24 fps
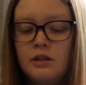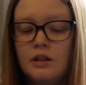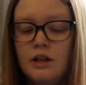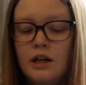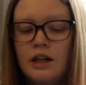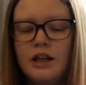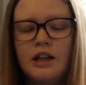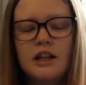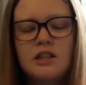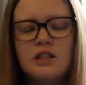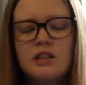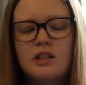
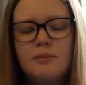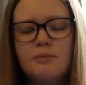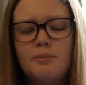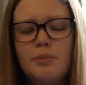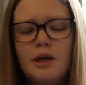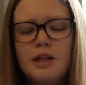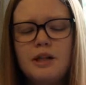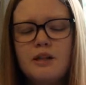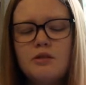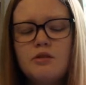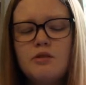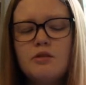And actually
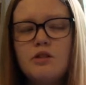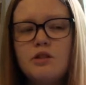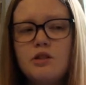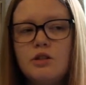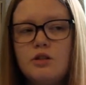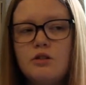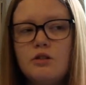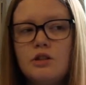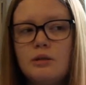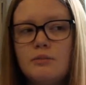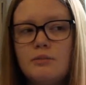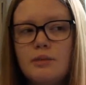pencils are
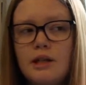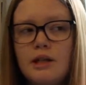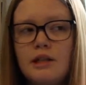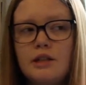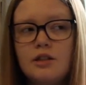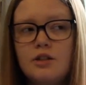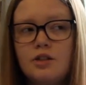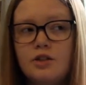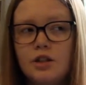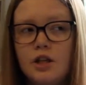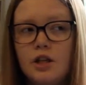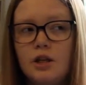usually made
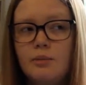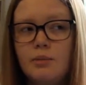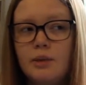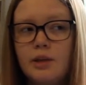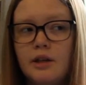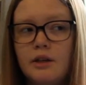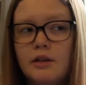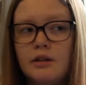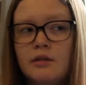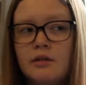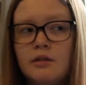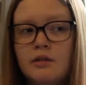in
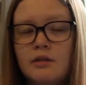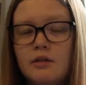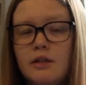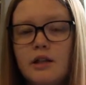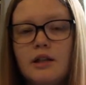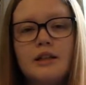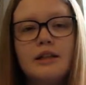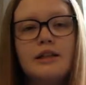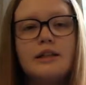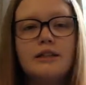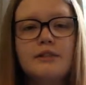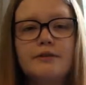Germany,
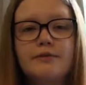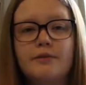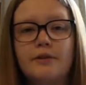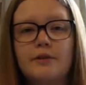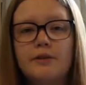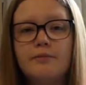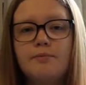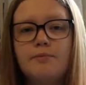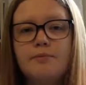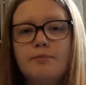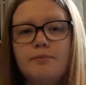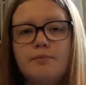at least
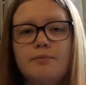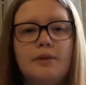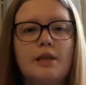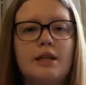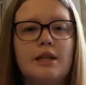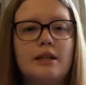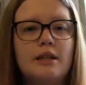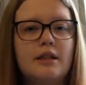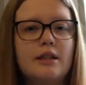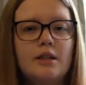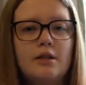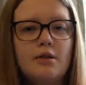for me
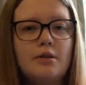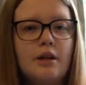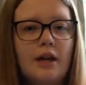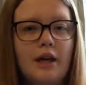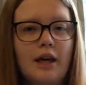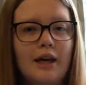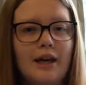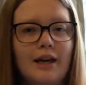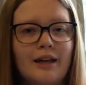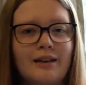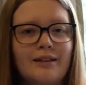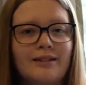in the
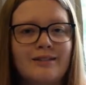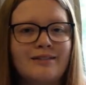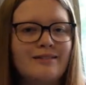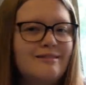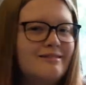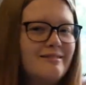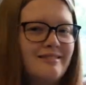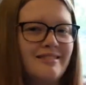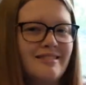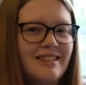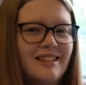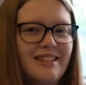UK.
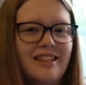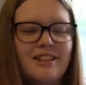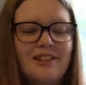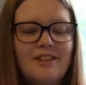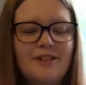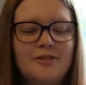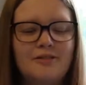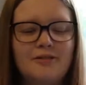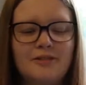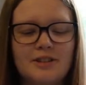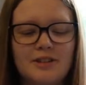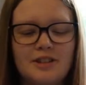
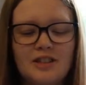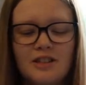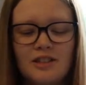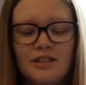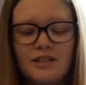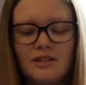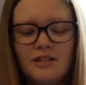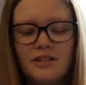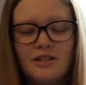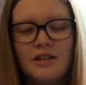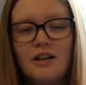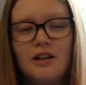Which
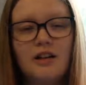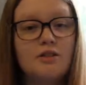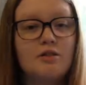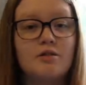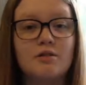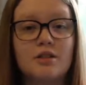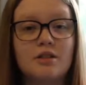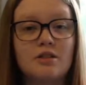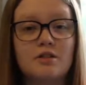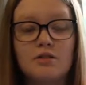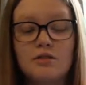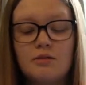is, I
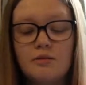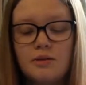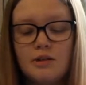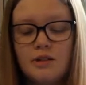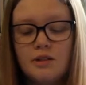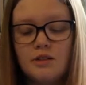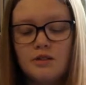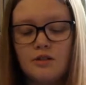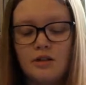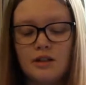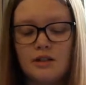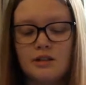always thought was
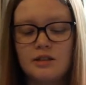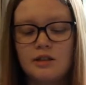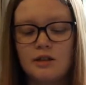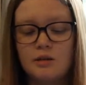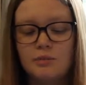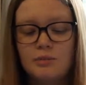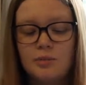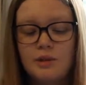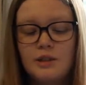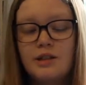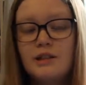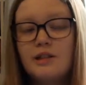
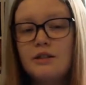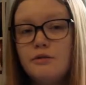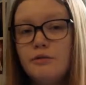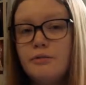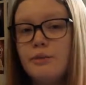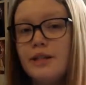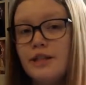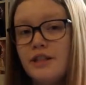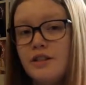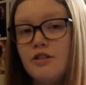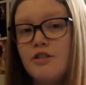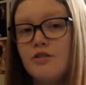interesting, but these are
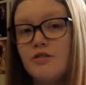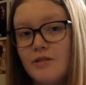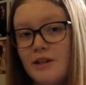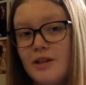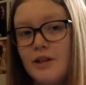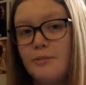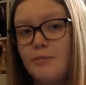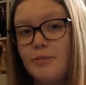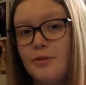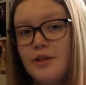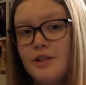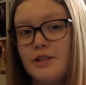made in
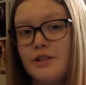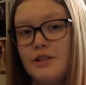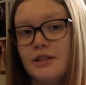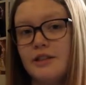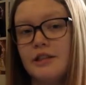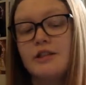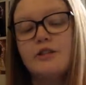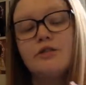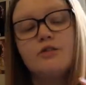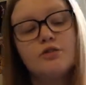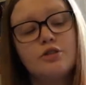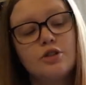Great Britain,
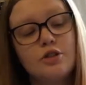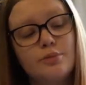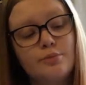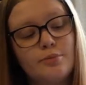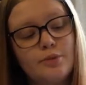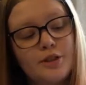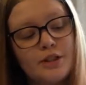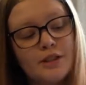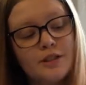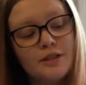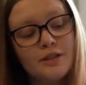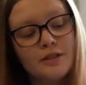and not just
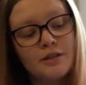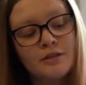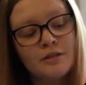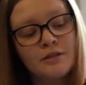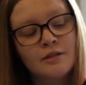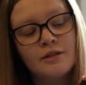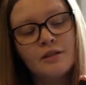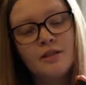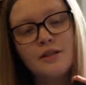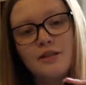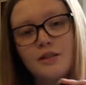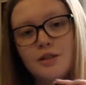Britain,
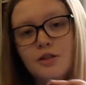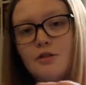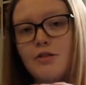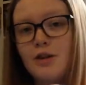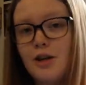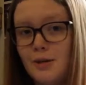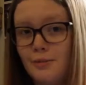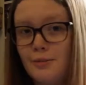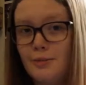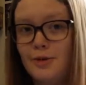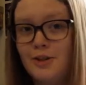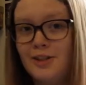
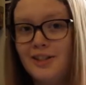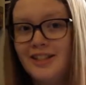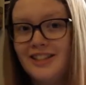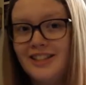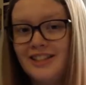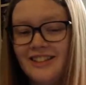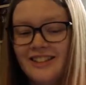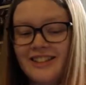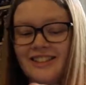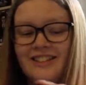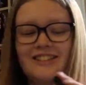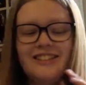Great
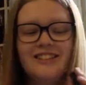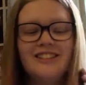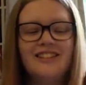Britain.